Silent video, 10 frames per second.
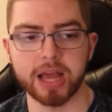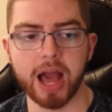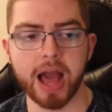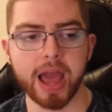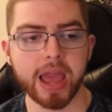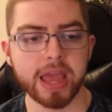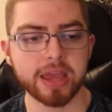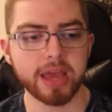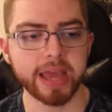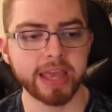
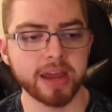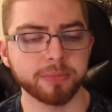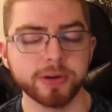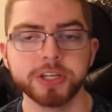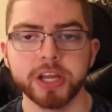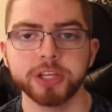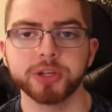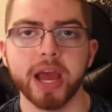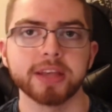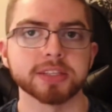I can't appreciate you
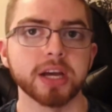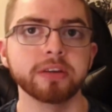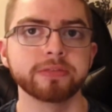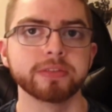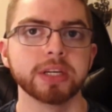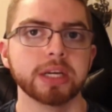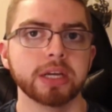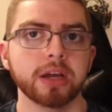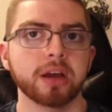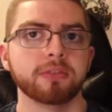guys enough
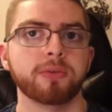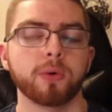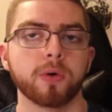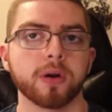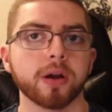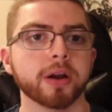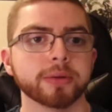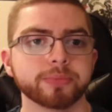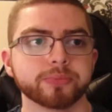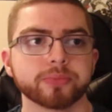for
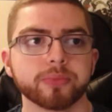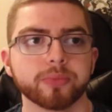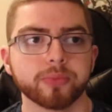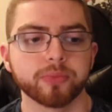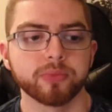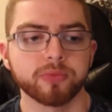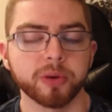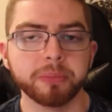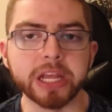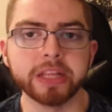
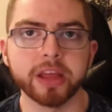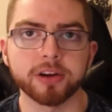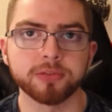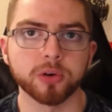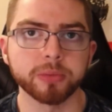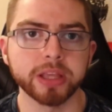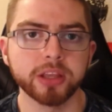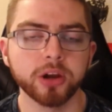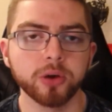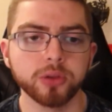being there for me.
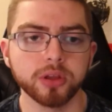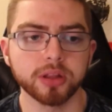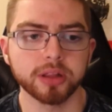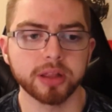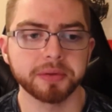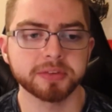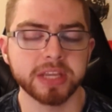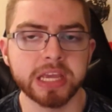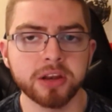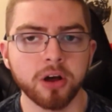
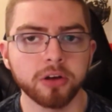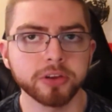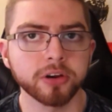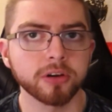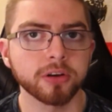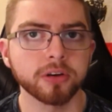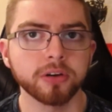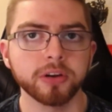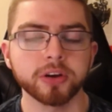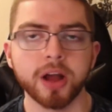Seeing all
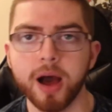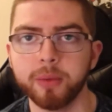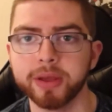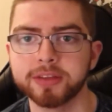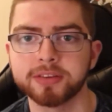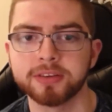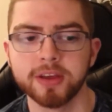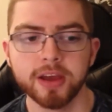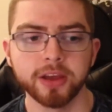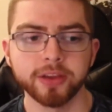your comments,
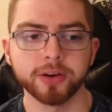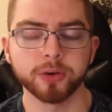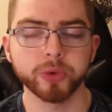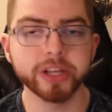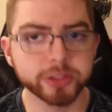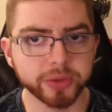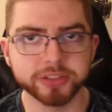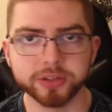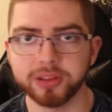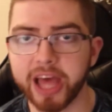your
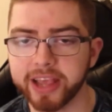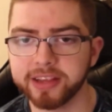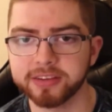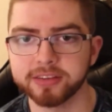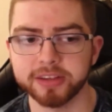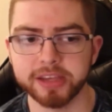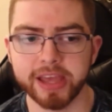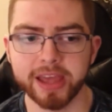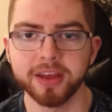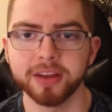retweets, your likes,
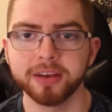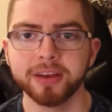and